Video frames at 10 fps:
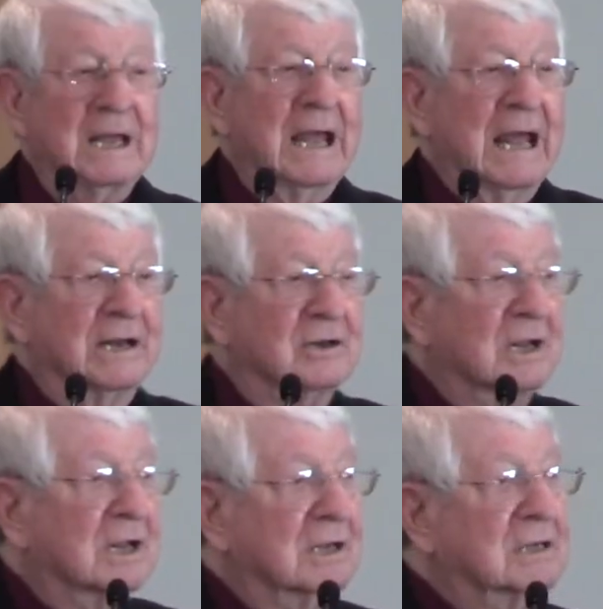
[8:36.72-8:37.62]

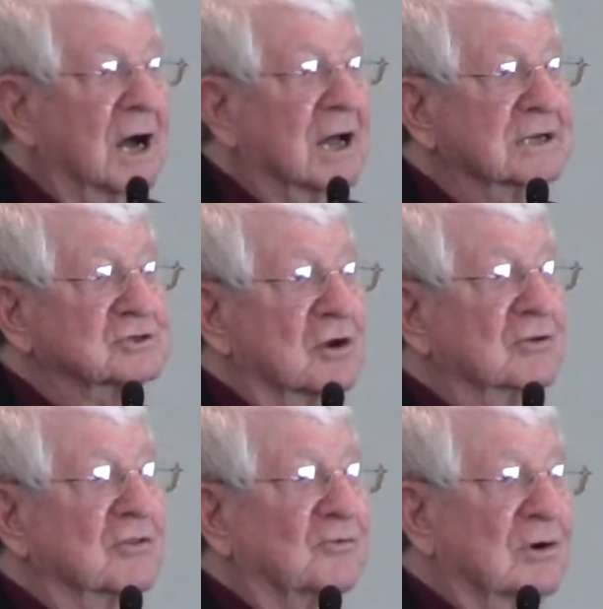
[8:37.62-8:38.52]
and God is on
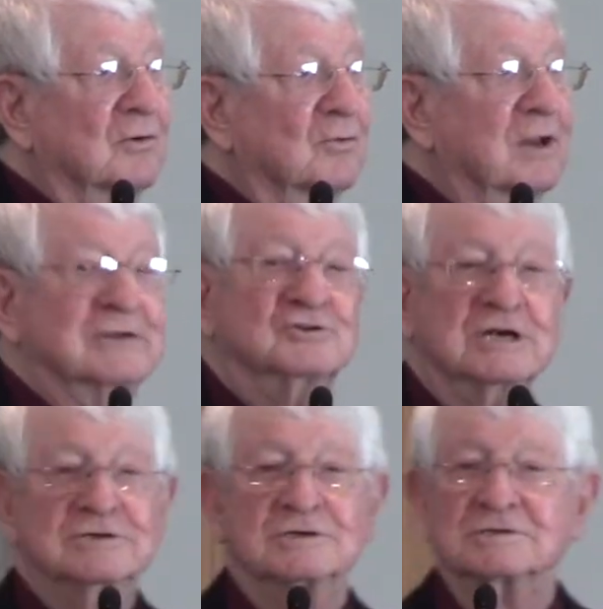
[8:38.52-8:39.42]
the throne and
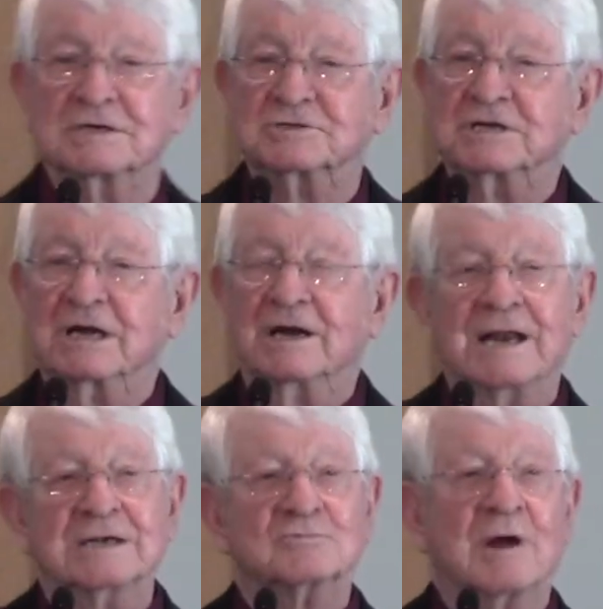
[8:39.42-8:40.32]
Jesus is seated
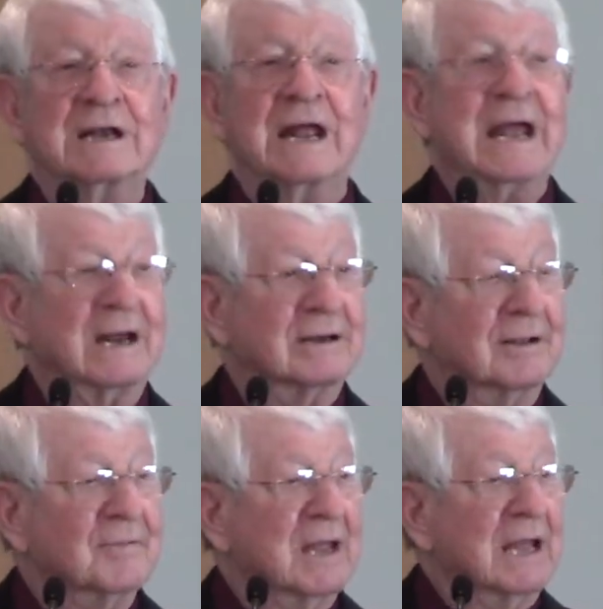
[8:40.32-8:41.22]
at his right hand.
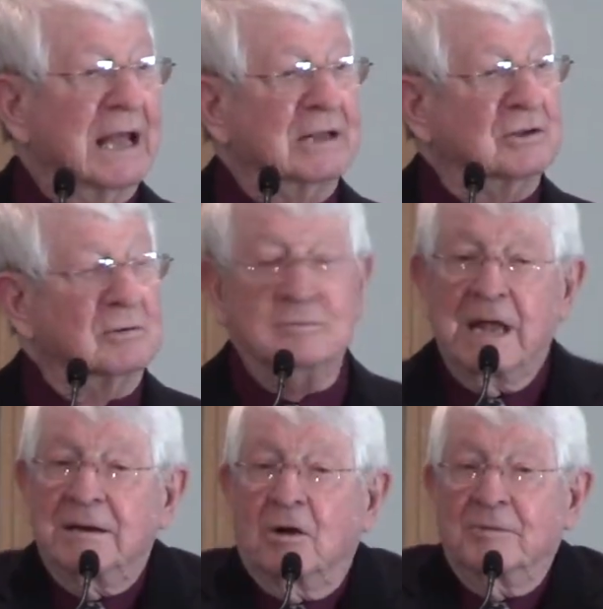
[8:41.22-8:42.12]

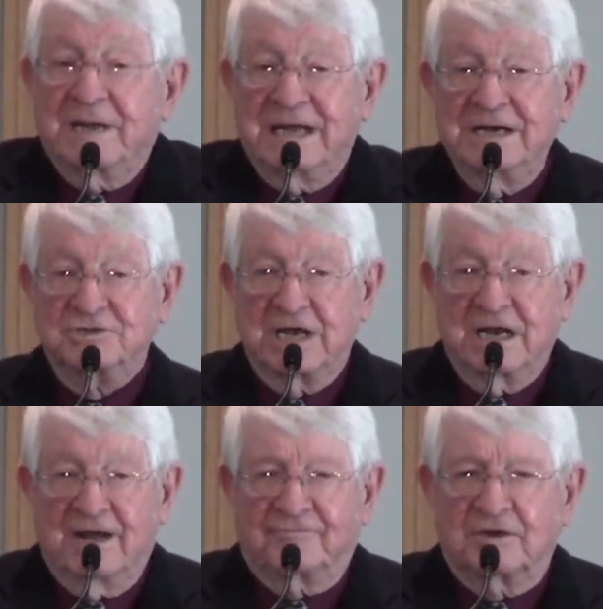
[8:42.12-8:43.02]
That ought to be easy
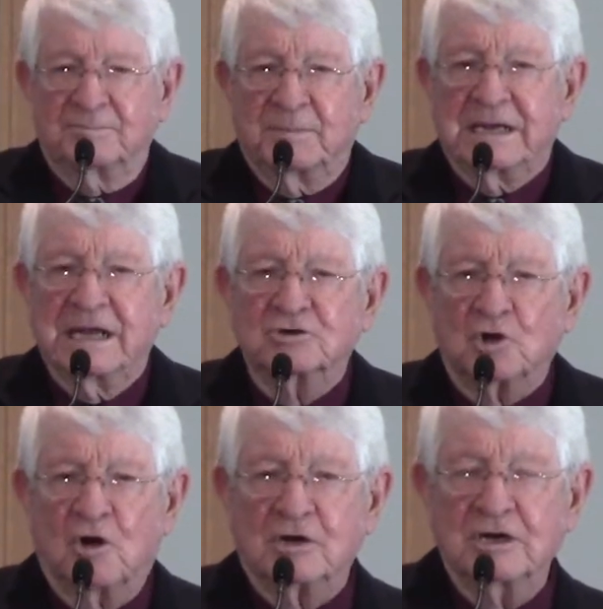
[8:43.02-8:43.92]
enough to begin
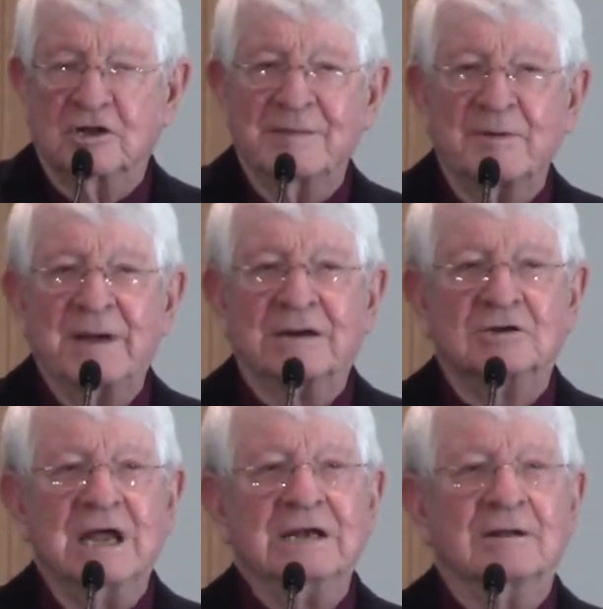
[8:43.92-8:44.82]
talking to them about
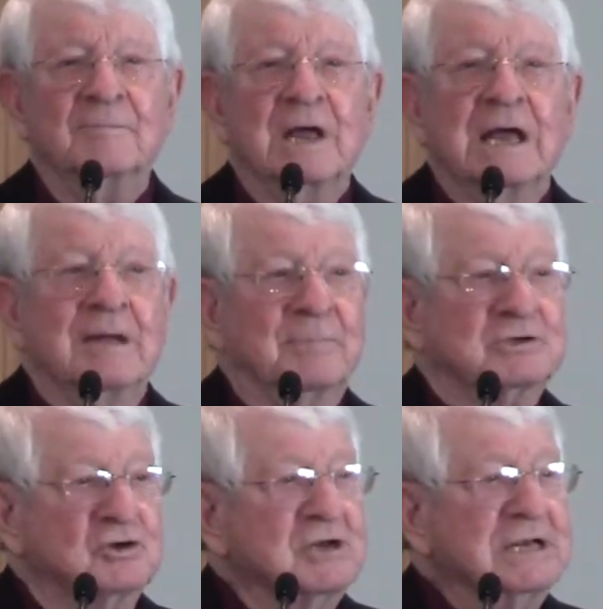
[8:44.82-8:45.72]
kingdom,
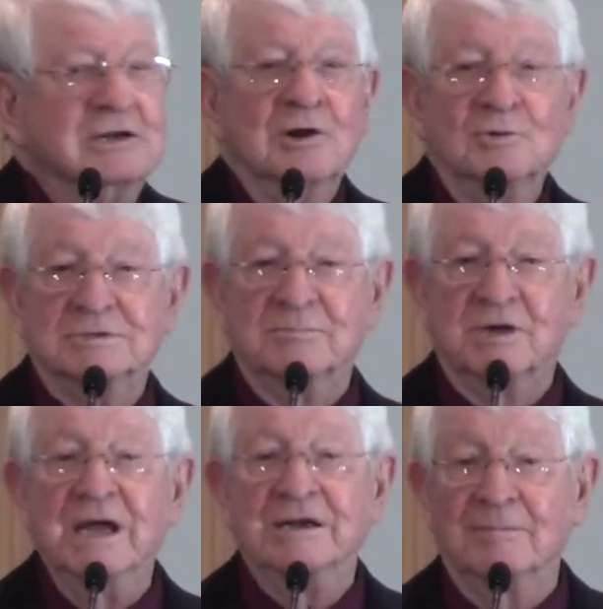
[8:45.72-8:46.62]
but you need to know some
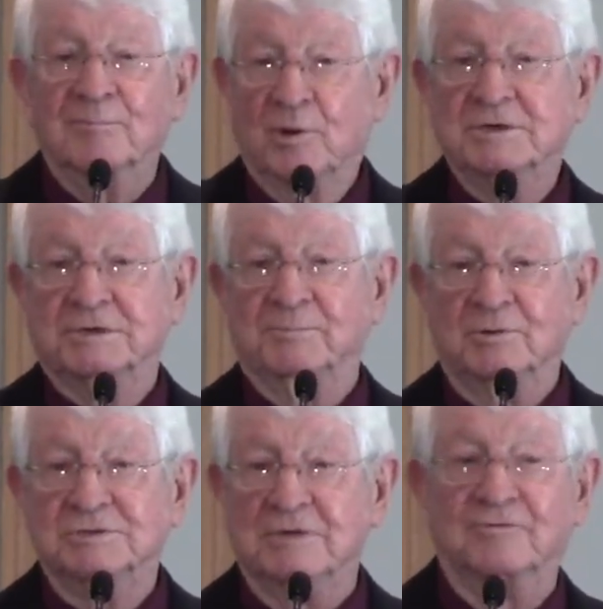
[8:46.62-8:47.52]
kingdom
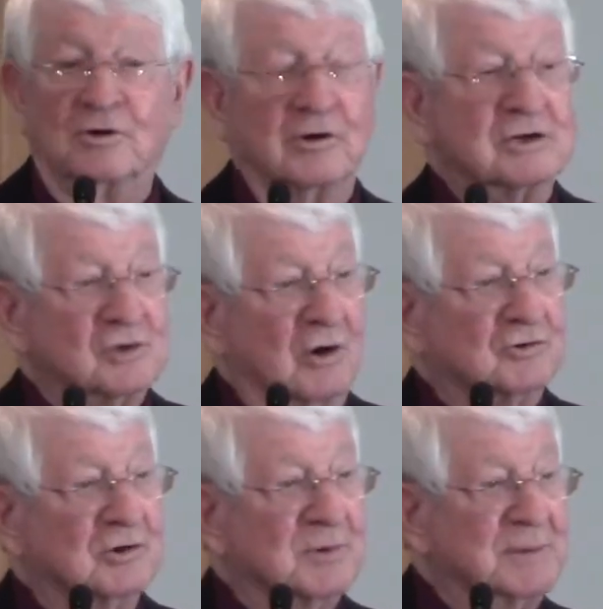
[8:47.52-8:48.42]
principles if you're going to
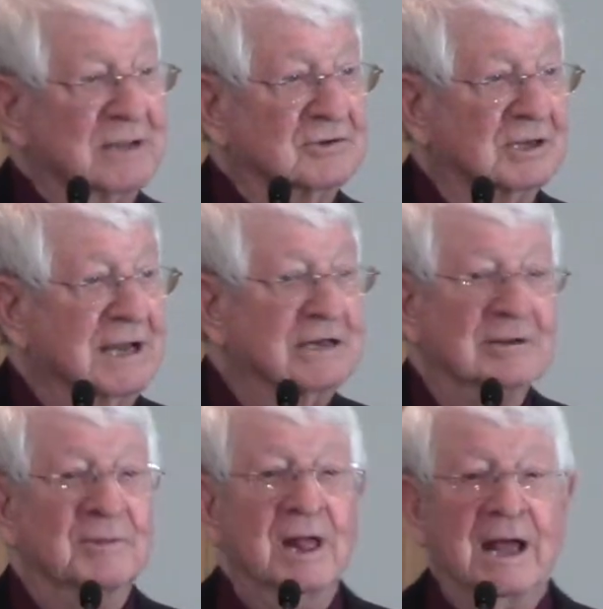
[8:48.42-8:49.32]
talk to them about the
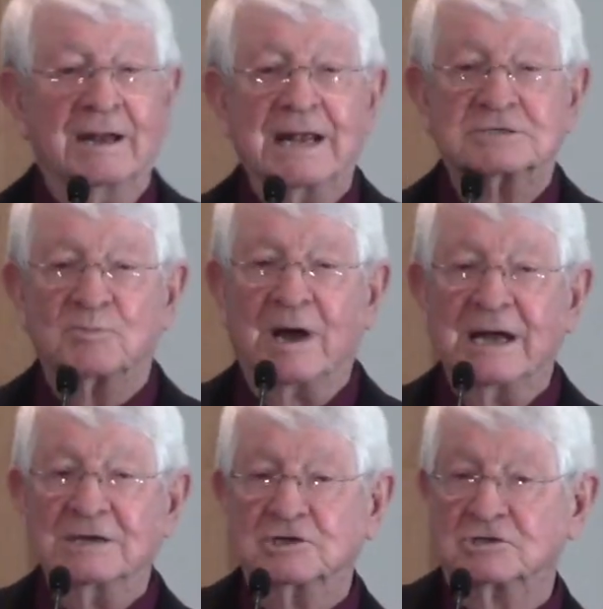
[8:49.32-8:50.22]
kingdom, and that's why
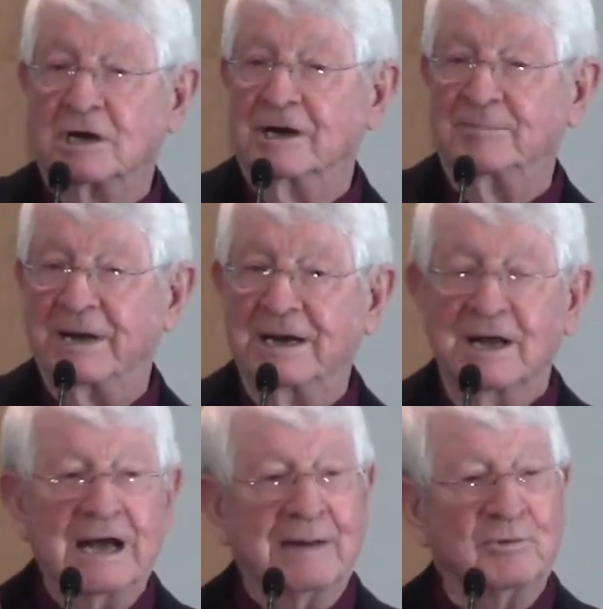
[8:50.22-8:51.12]
in just a little bit
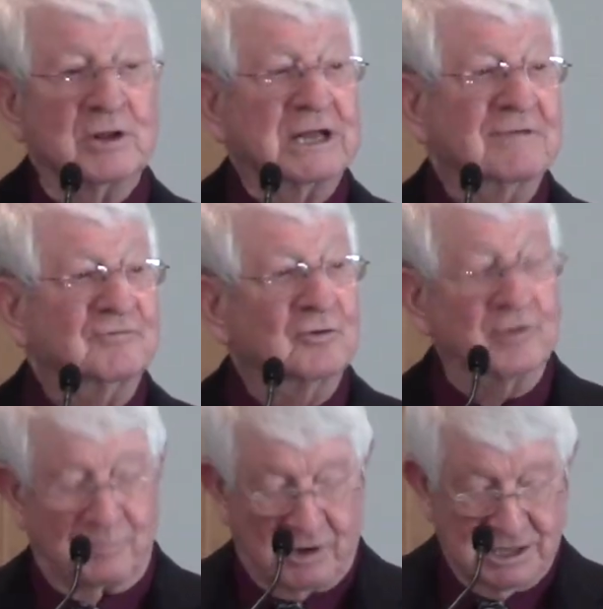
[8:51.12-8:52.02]
I'm going to give you
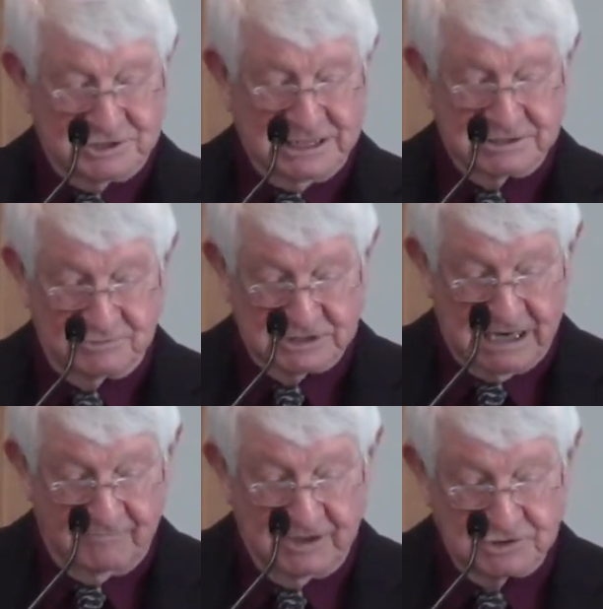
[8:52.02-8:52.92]
the process of
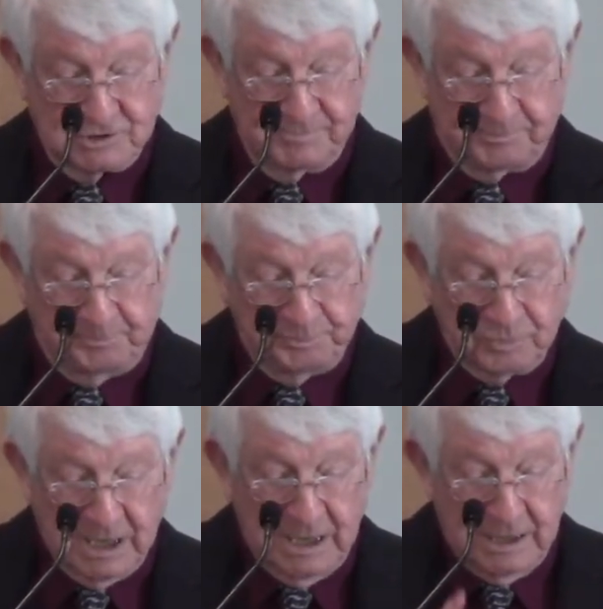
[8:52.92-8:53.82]
salvation.
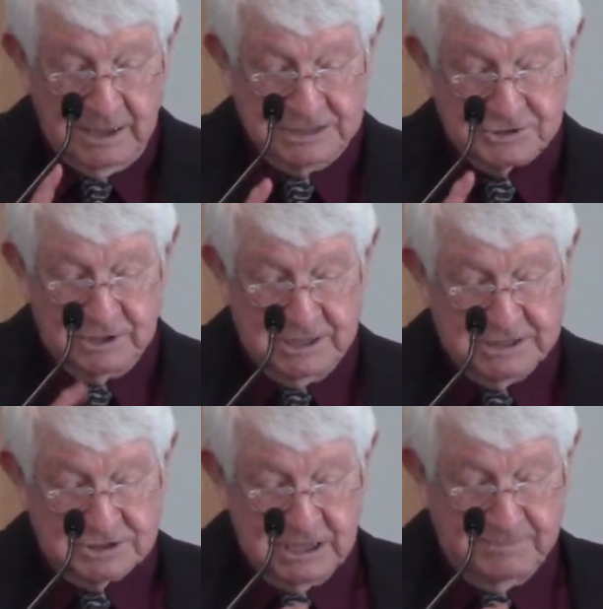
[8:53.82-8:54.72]
Listen to
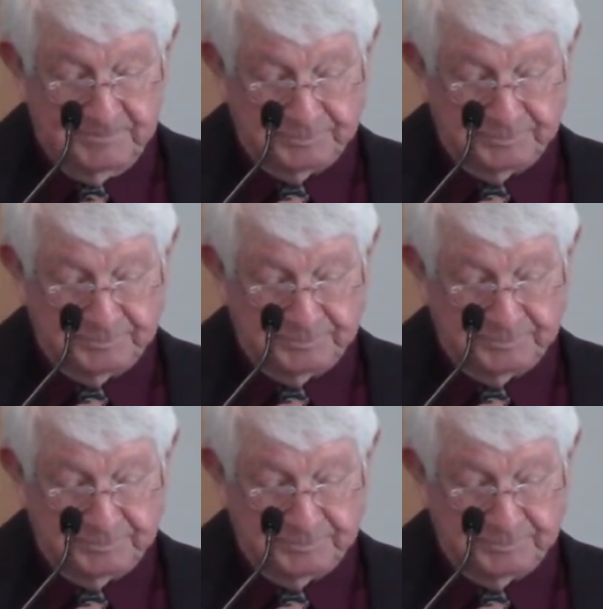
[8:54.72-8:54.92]
this then.